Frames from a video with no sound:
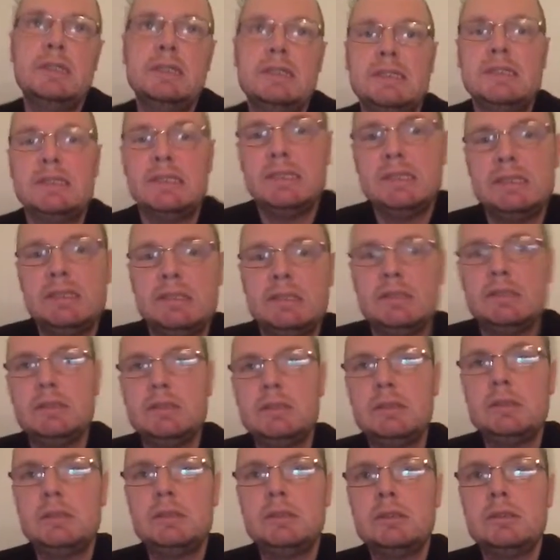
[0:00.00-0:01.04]
that's
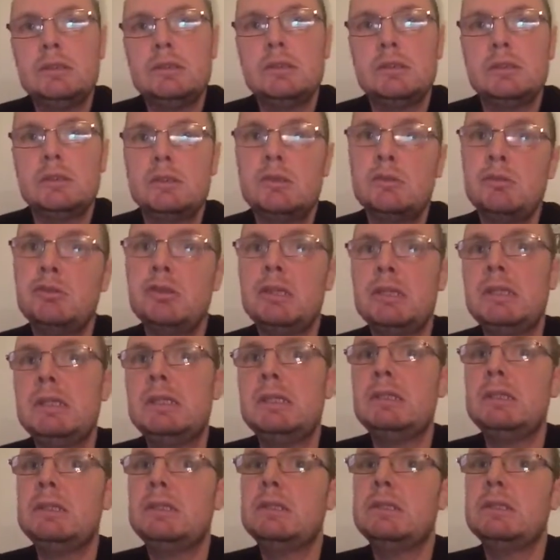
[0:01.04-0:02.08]
in
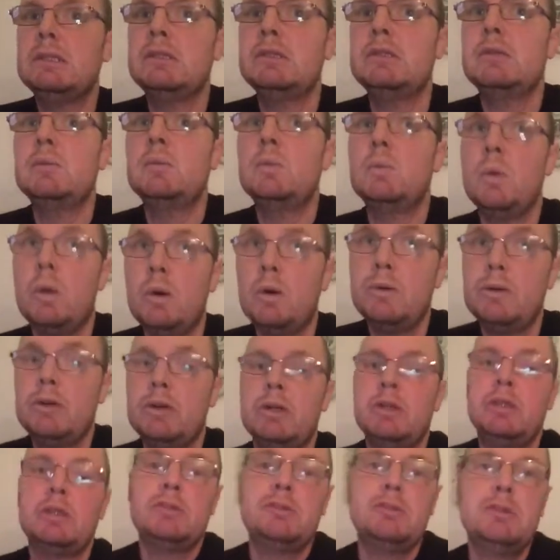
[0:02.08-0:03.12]
Creed 1
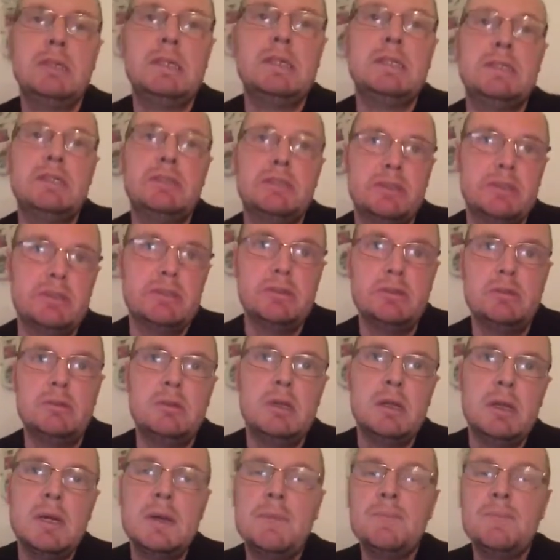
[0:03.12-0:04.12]
and Creed 2.